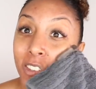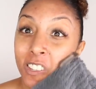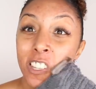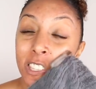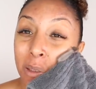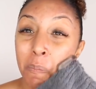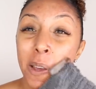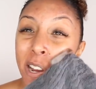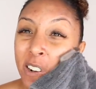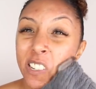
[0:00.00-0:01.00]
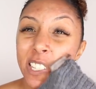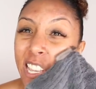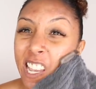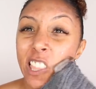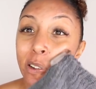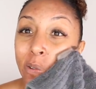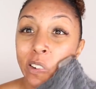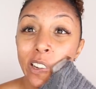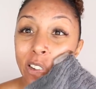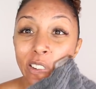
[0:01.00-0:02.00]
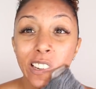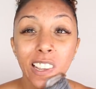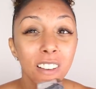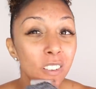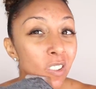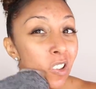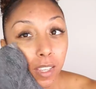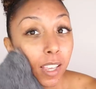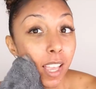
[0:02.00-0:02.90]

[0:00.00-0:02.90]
This is the bare skin, the real deal.